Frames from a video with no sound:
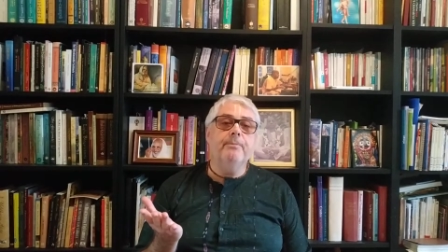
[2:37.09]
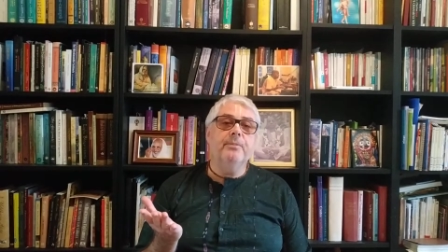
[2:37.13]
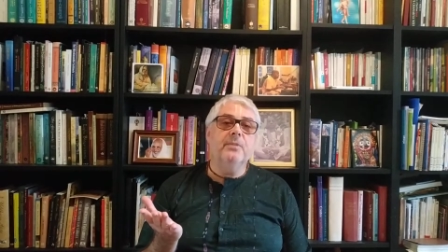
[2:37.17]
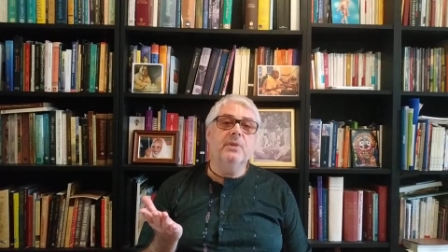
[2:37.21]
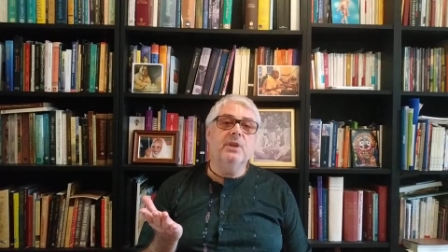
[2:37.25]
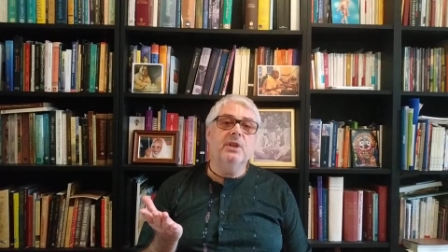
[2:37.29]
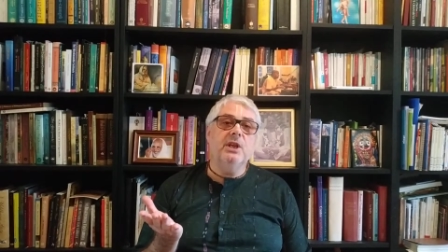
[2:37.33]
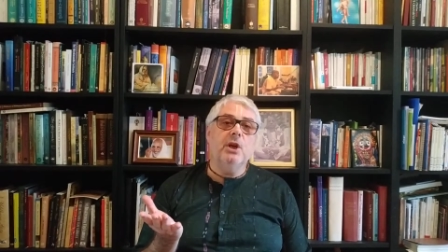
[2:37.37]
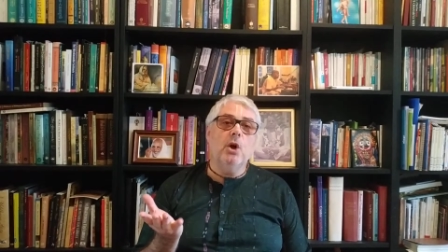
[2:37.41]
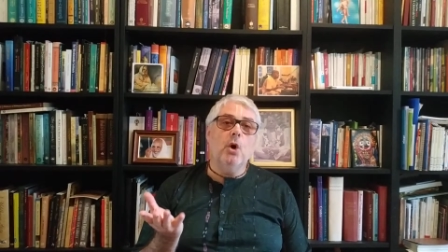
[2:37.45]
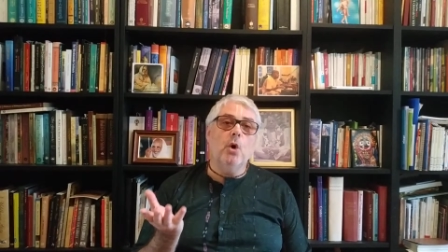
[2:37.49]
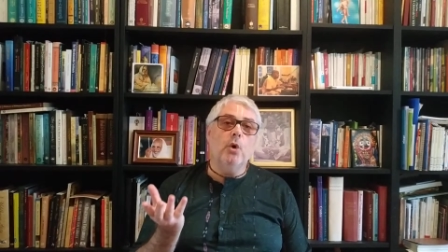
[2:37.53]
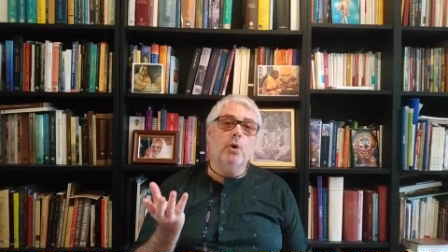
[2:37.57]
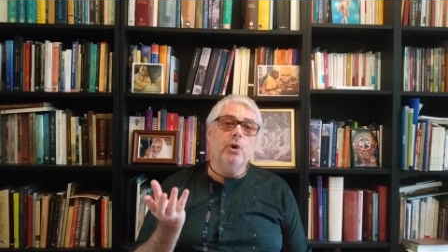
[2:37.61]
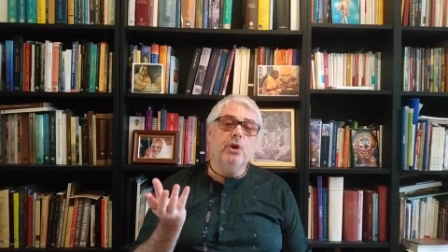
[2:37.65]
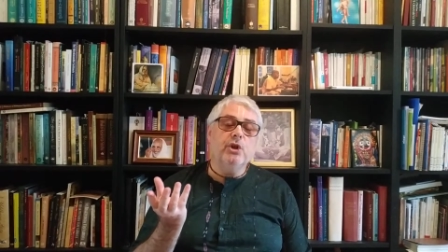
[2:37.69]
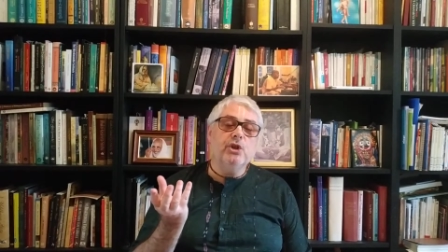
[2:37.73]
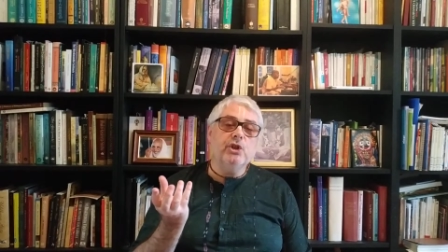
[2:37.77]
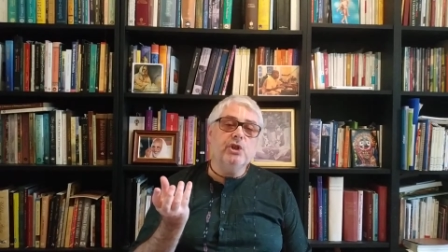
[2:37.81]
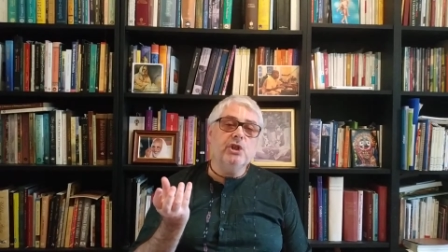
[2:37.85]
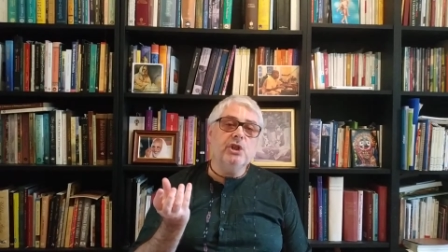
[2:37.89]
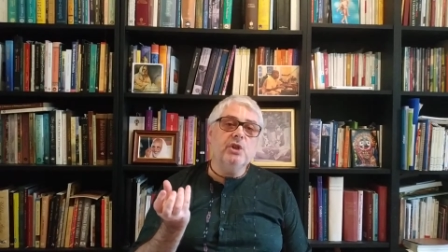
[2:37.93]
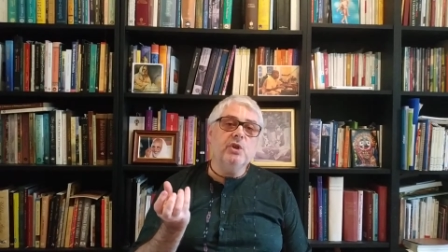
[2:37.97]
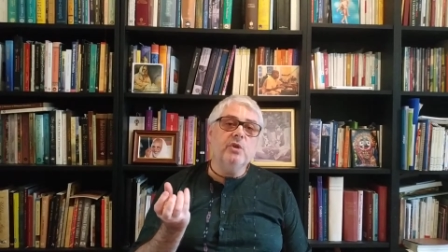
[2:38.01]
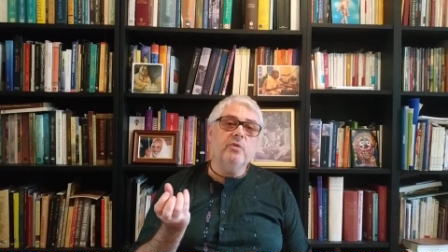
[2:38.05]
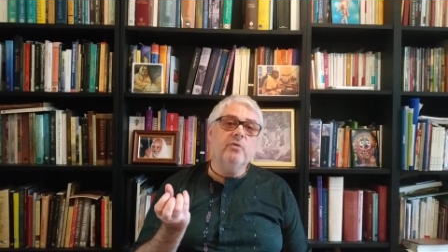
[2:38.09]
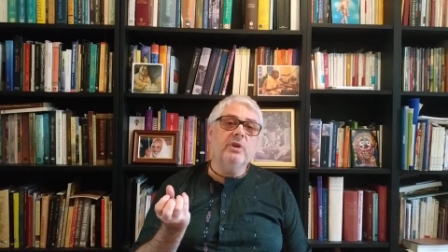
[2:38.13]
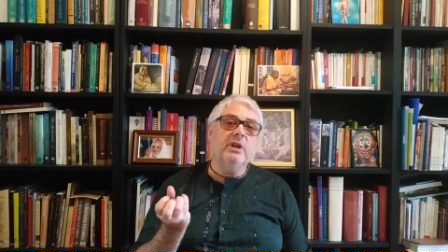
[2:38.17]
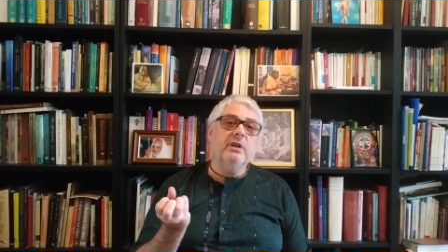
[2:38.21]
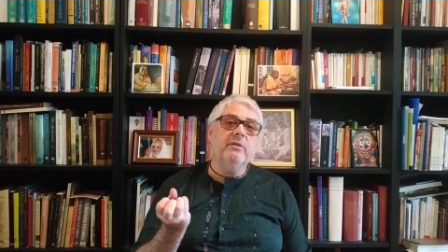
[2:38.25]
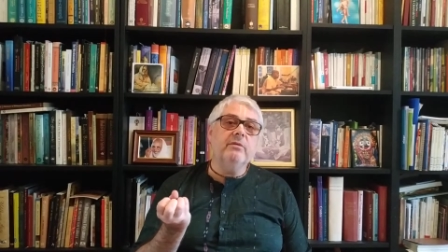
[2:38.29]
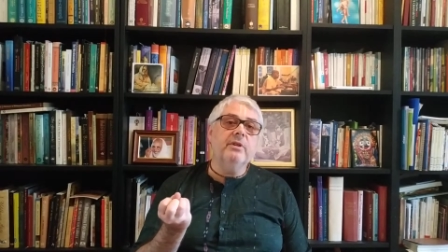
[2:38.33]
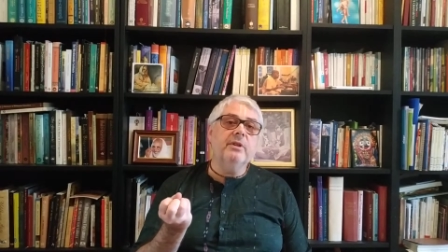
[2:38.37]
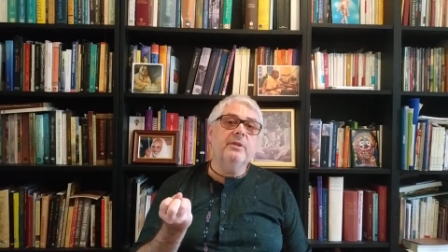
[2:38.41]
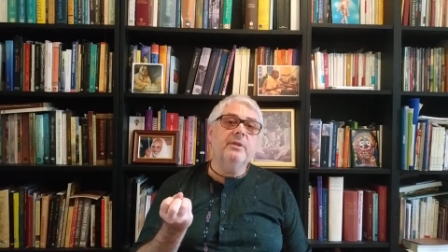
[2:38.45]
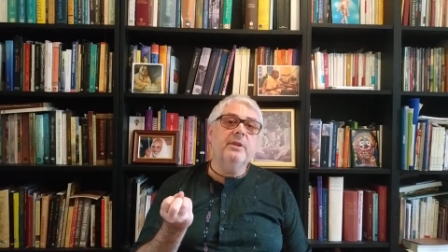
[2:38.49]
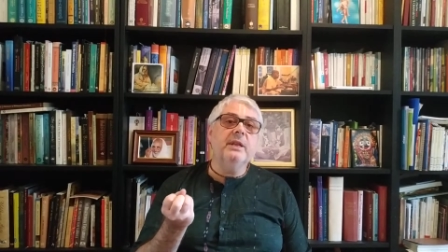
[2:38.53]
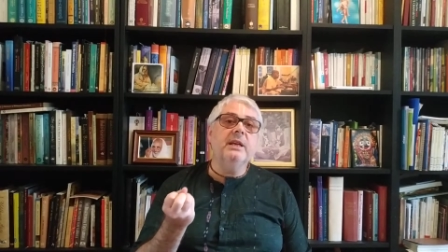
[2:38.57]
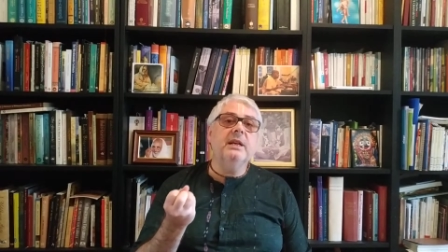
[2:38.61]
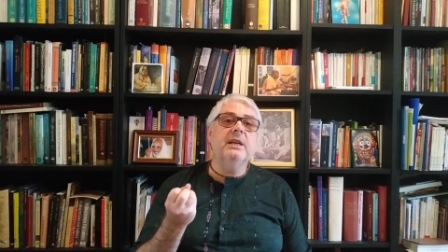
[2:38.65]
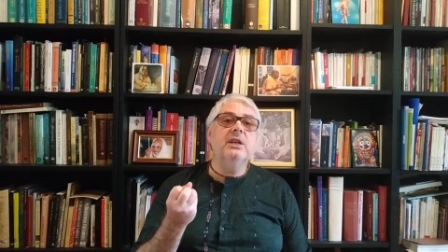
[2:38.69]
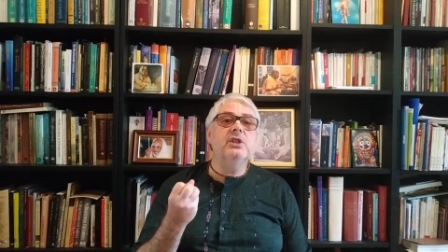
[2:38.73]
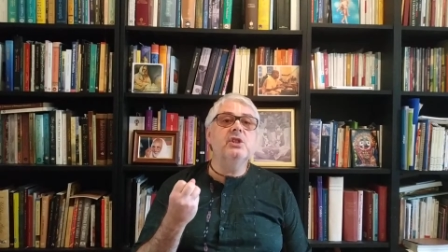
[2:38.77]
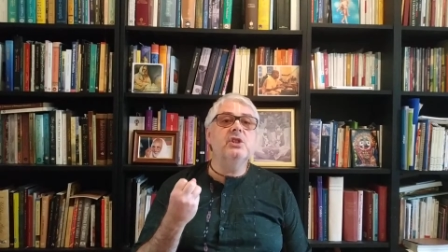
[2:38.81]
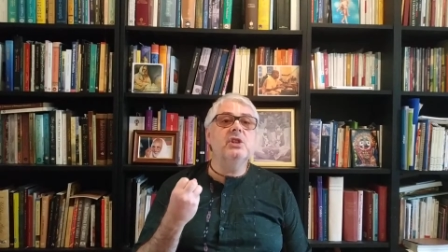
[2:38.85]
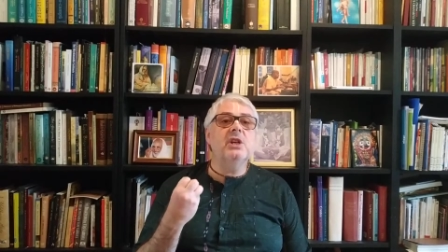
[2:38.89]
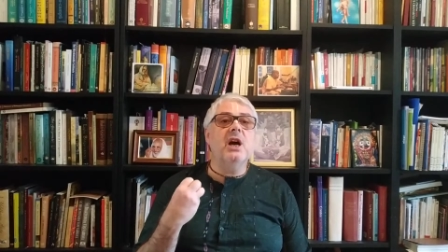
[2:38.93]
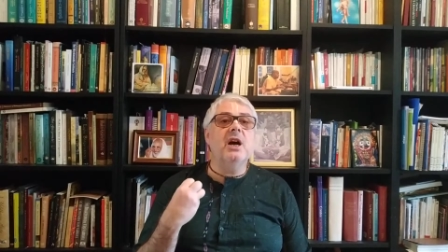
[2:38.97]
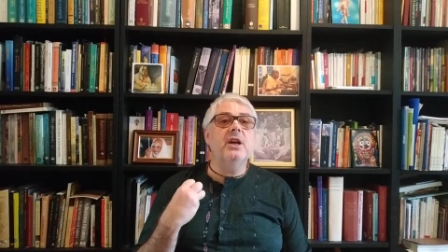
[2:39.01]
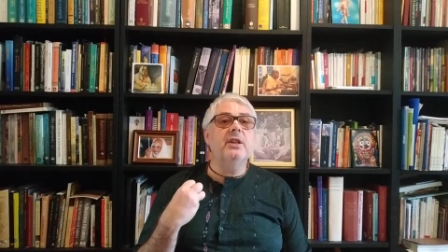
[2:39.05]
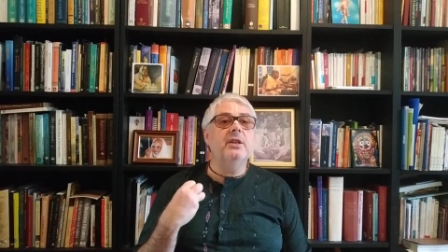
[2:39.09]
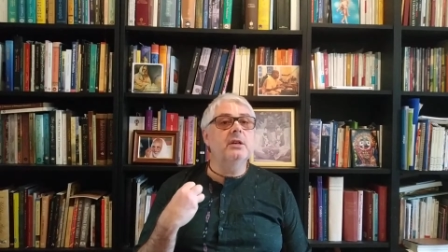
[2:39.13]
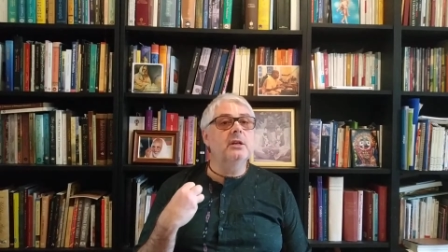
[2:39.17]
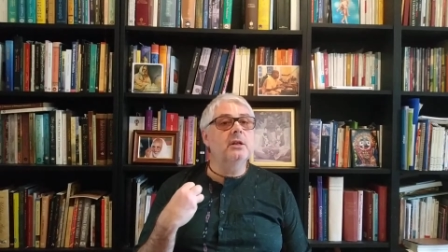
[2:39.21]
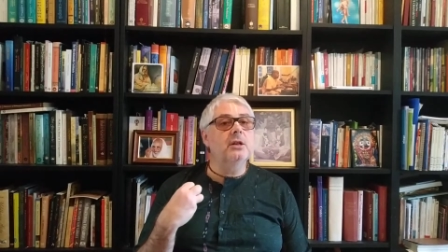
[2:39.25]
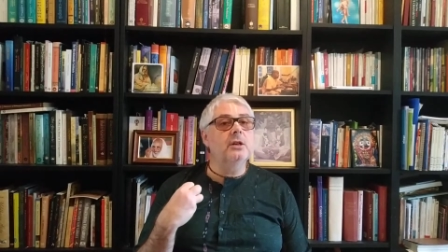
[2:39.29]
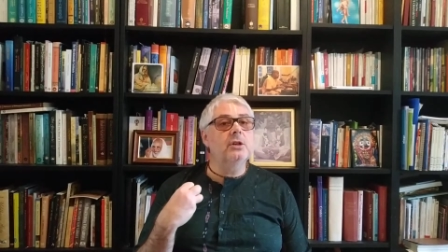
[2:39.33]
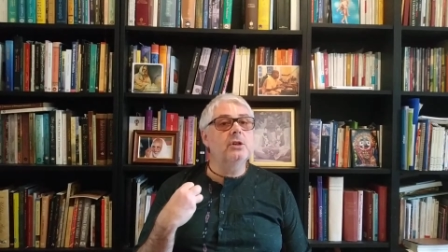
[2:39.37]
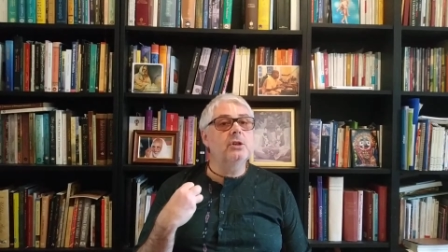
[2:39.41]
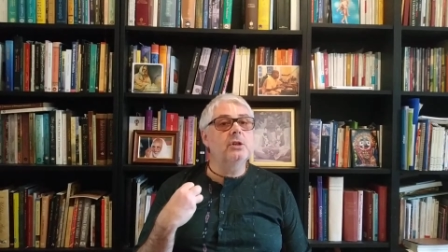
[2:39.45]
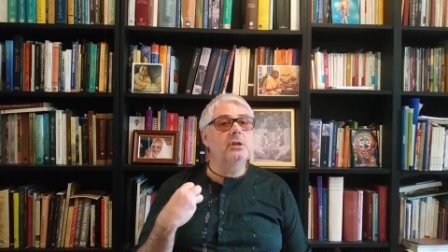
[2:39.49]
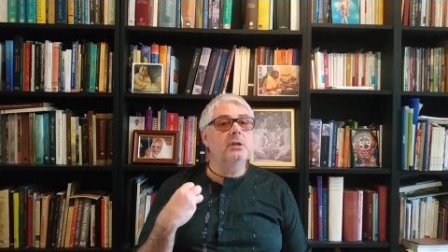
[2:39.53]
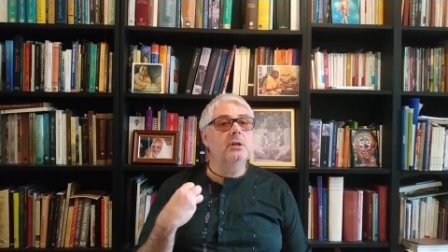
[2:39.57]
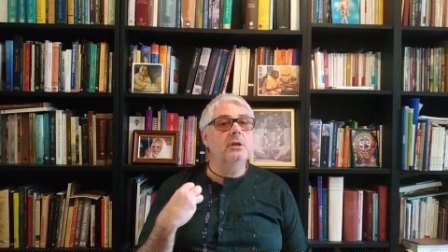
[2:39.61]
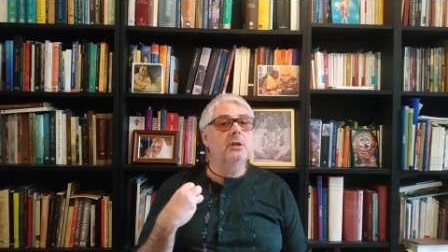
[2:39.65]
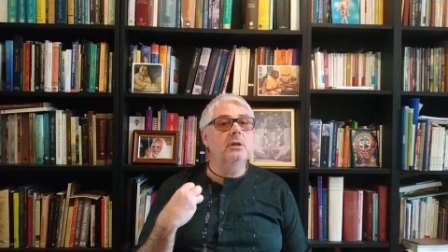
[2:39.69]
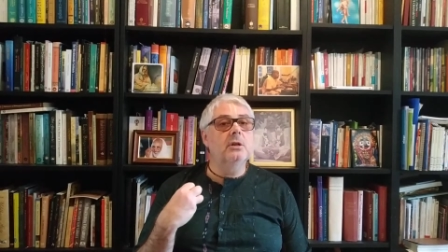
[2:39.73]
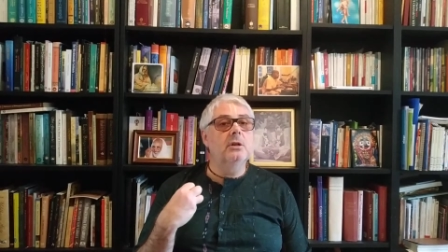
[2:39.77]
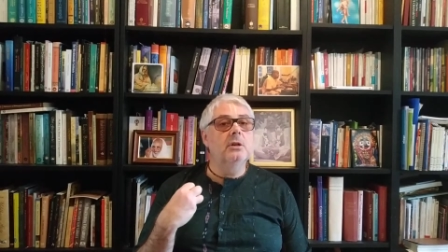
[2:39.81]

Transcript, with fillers: The origin of everything is Radha Krishna.